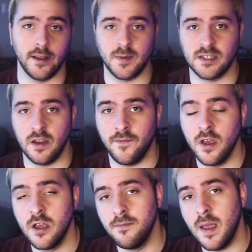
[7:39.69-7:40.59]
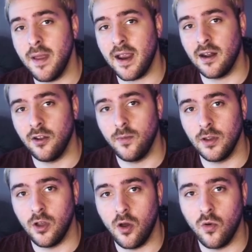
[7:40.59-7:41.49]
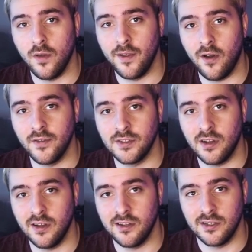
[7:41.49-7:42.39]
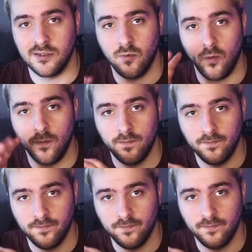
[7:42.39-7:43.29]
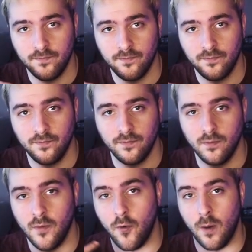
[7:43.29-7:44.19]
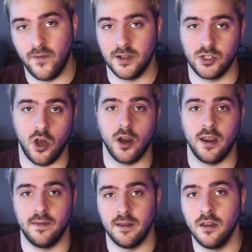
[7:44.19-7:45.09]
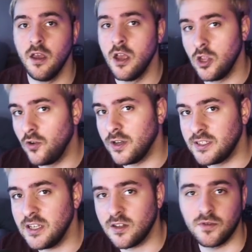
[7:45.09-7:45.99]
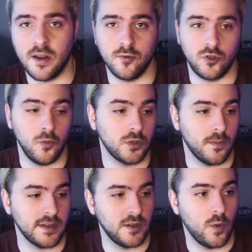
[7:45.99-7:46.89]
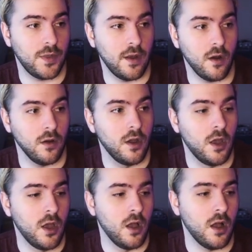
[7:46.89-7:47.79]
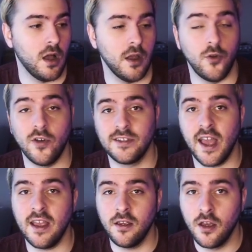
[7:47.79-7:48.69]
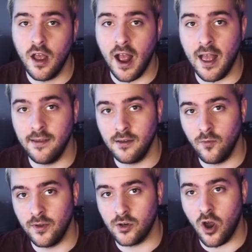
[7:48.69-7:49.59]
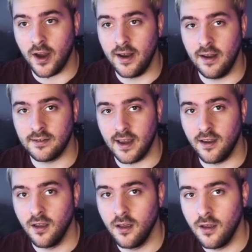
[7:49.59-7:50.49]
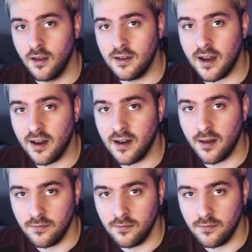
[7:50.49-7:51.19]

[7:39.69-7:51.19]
Especially if maybe I get a little bit lower and then all of a sudden it just, before I'm finished talking, and then you can see some streamers are messing with their noise gate, and when they're talking, it's like da da da